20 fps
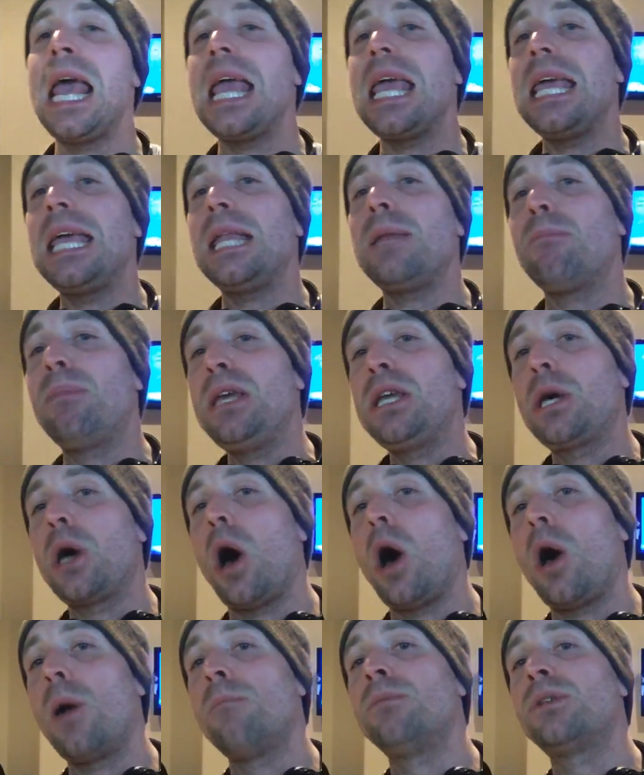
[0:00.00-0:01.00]
it
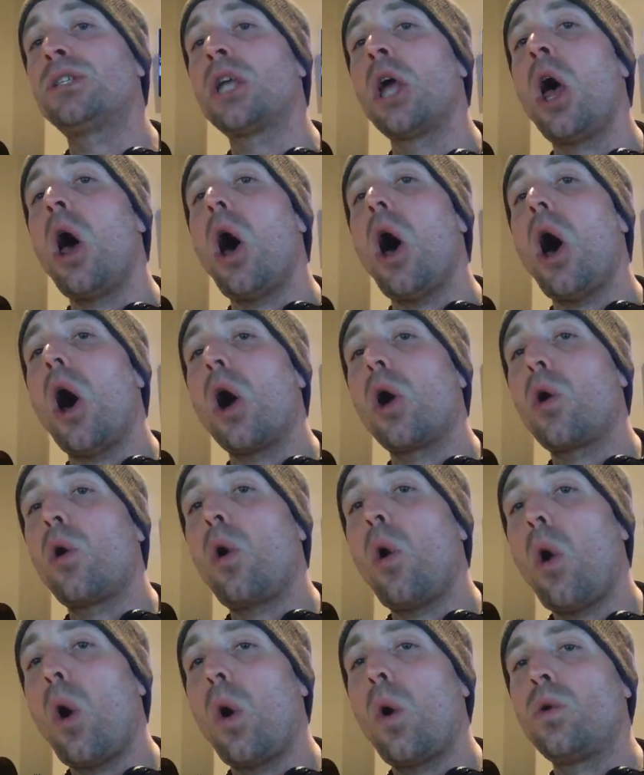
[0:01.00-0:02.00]
becomes a
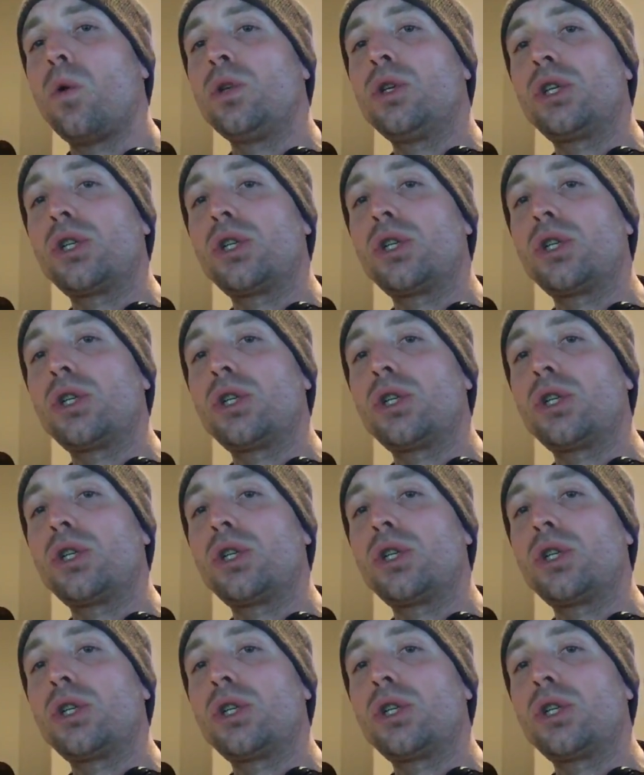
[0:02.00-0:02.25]
cold